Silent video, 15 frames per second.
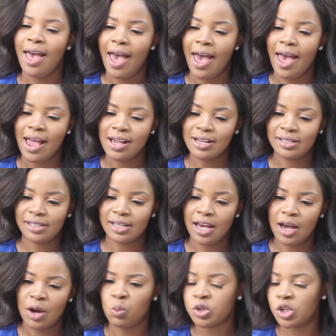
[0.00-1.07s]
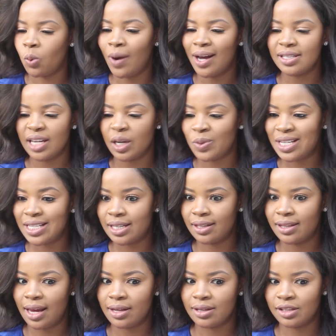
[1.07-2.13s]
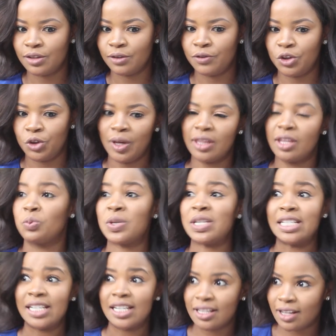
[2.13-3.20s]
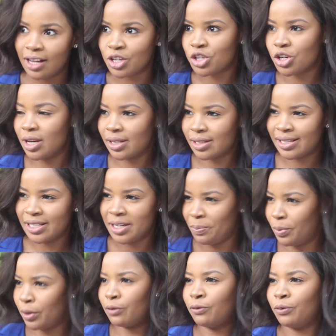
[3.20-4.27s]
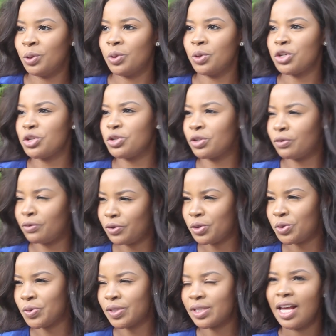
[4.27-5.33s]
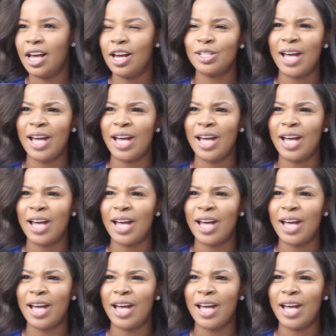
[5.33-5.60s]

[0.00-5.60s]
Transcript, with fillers: And uh, so one day we did the interview and then we did a, a, snippet for News and Views.